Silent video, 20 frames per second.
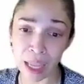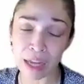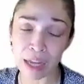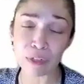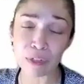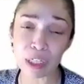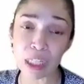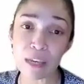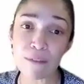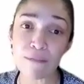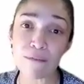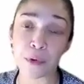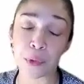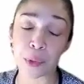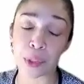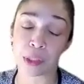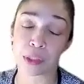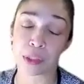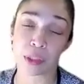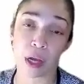and really
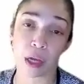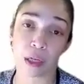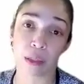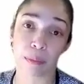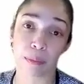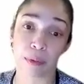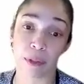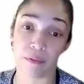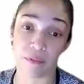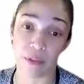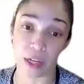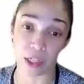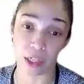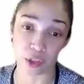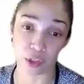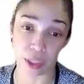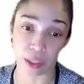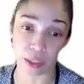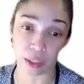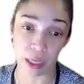focus on
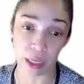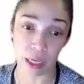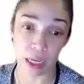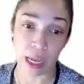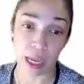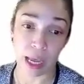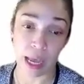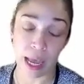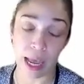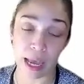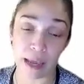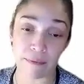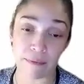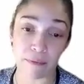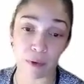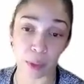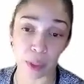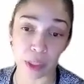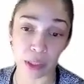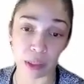prevention and
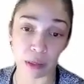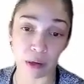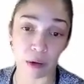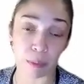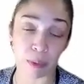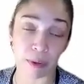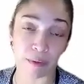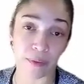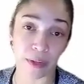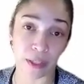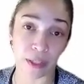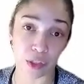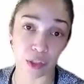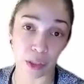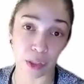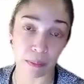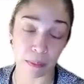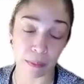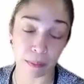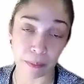focus on our
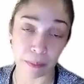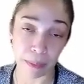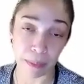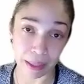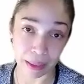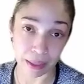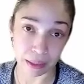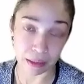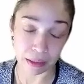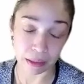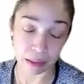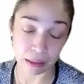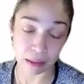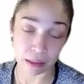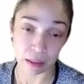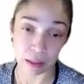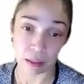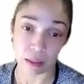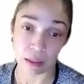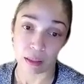prevention methods.
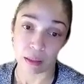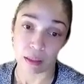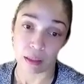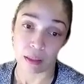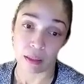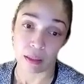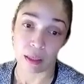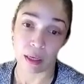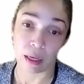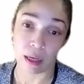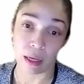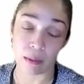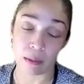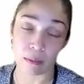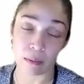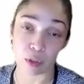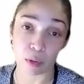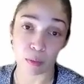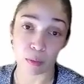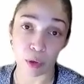
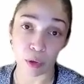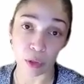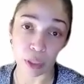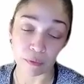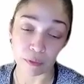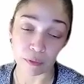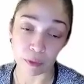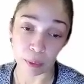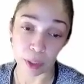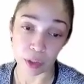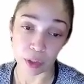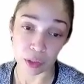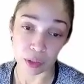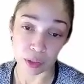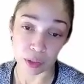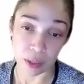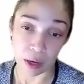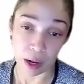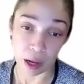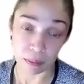So more information
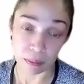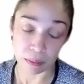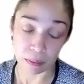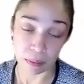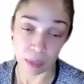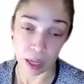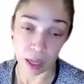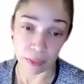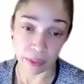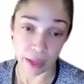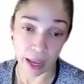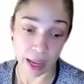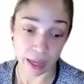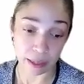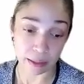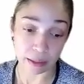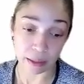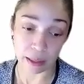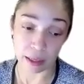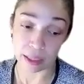to come on
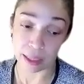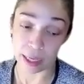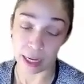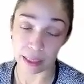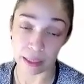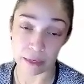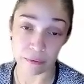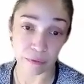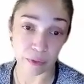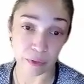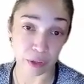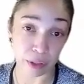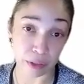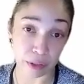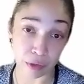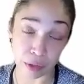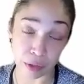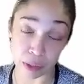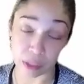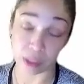that. Again, if you're
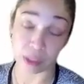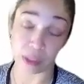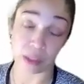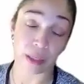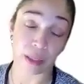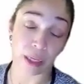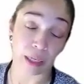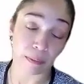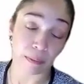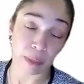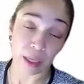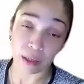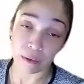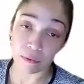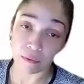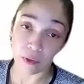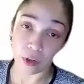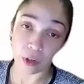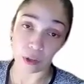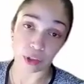interested in being a
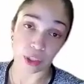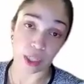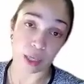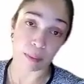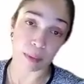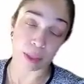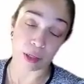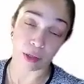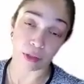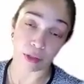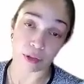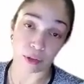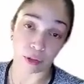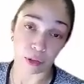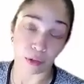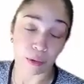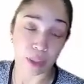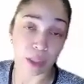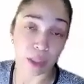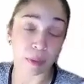fall champion on your
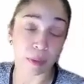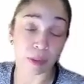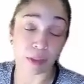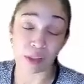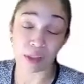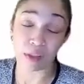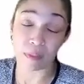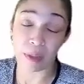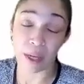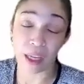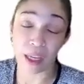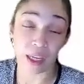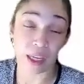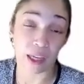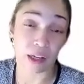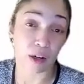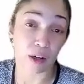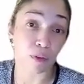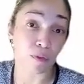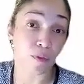unit, participating
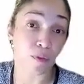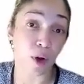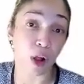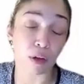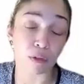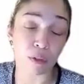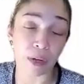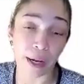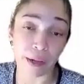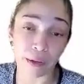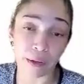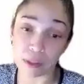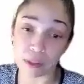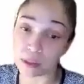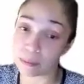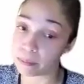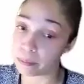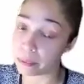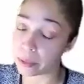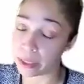in our fall rounds,
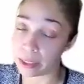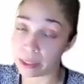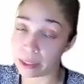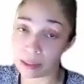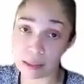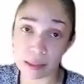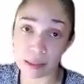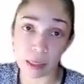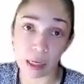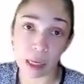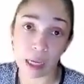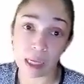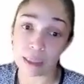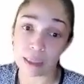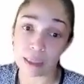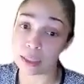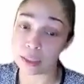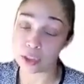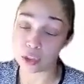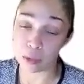please
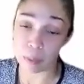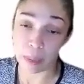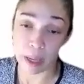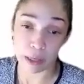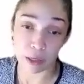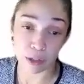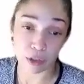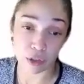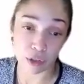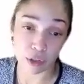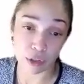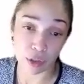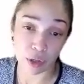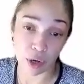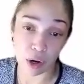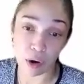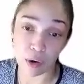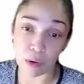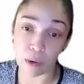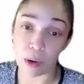let your managers
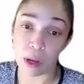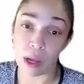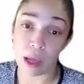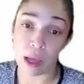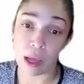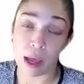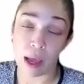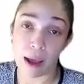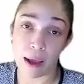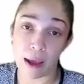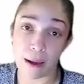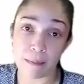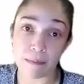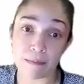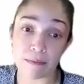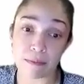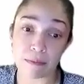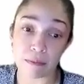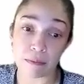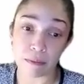know.
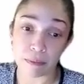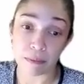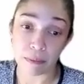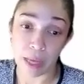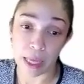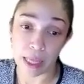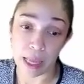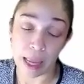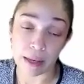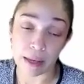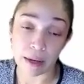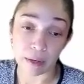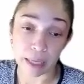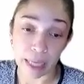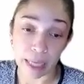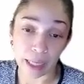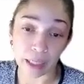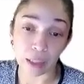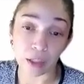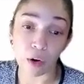And
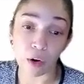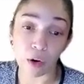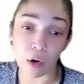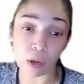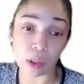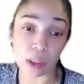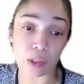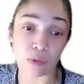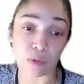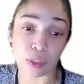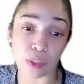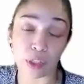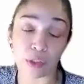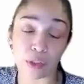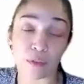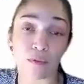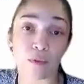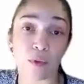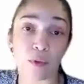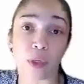again, the goal is really
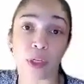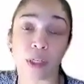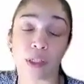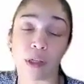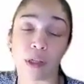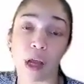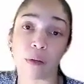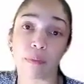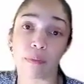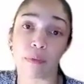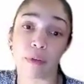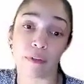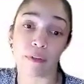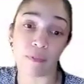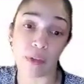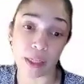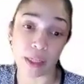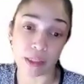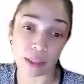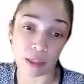to focus on
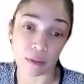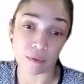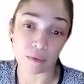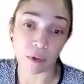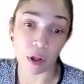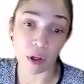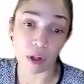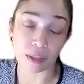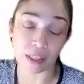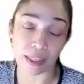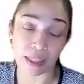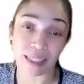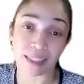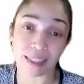preventing falls and